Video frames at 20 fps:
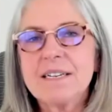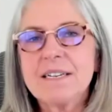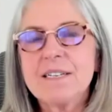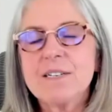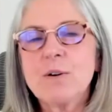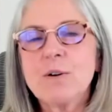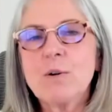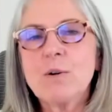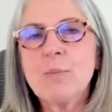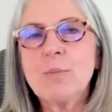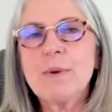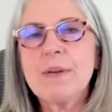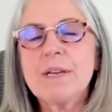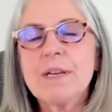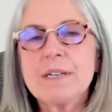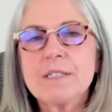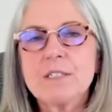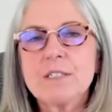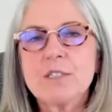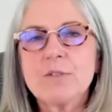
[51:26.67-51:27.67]
that
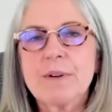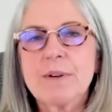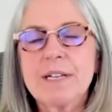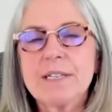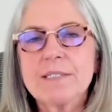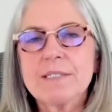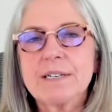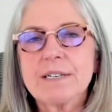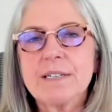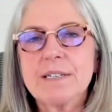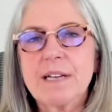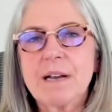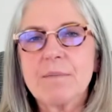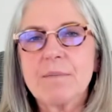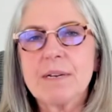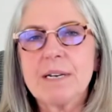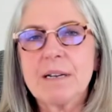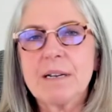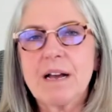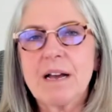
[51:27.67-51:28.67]
hooping translates. I
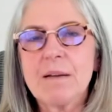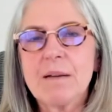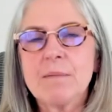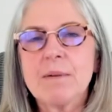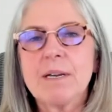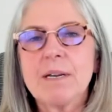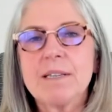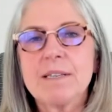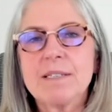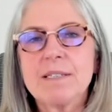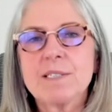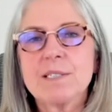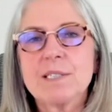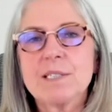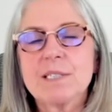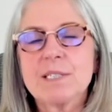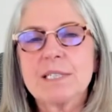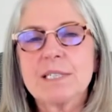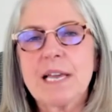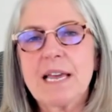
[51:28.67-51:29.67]
mean, I'm in the
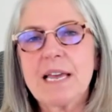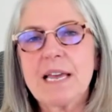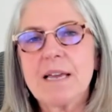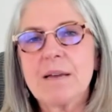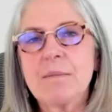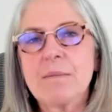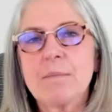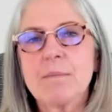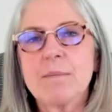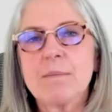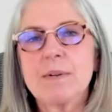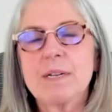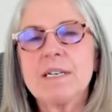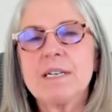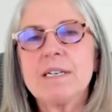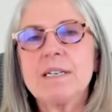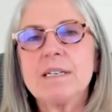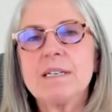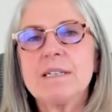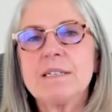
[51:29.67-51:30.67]
same
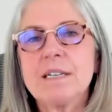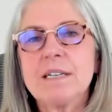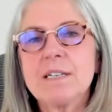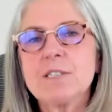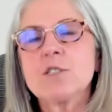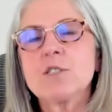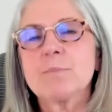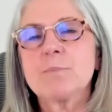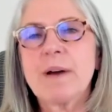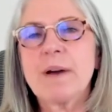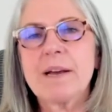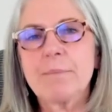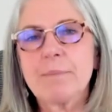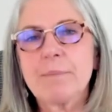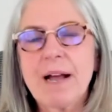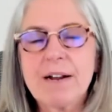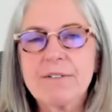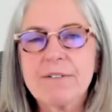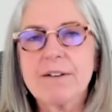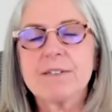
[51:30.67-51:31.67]
niche. My
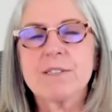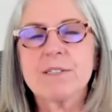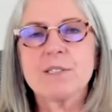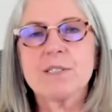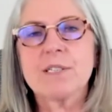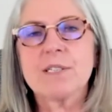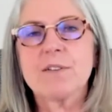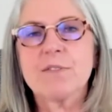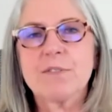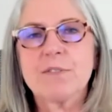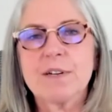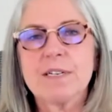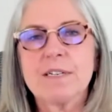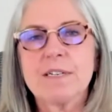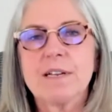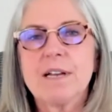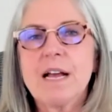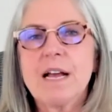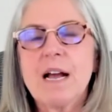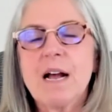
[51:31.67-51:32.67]
background is
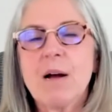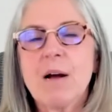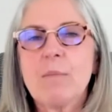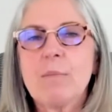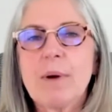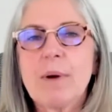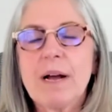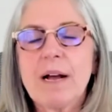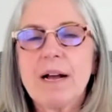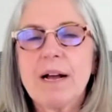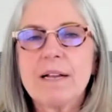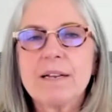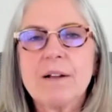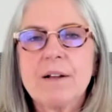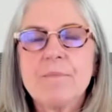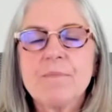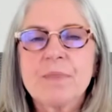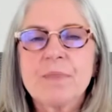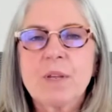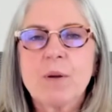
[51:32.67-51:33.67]
different, but
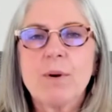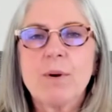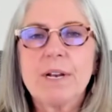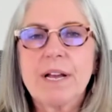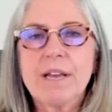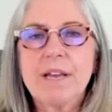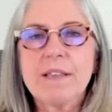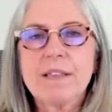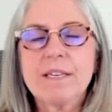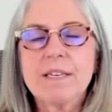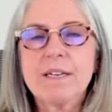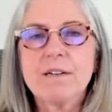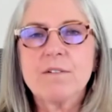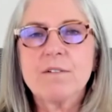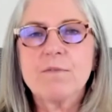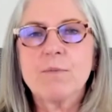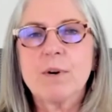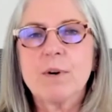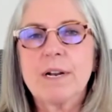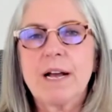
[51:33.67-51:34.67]
when I think
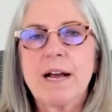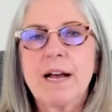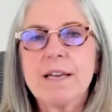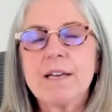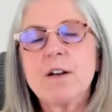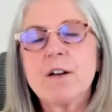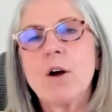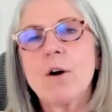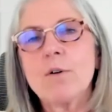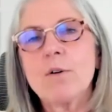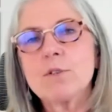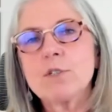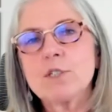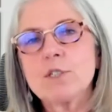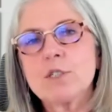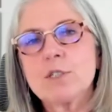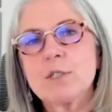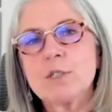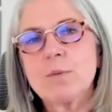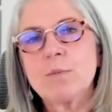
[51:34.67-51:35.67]
of what I
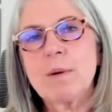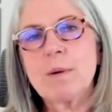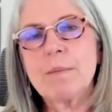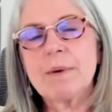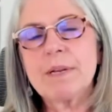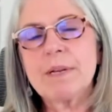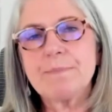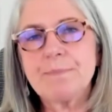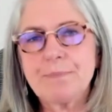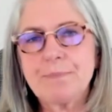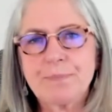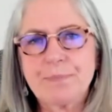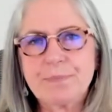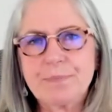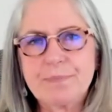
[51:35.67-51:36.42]
coach the women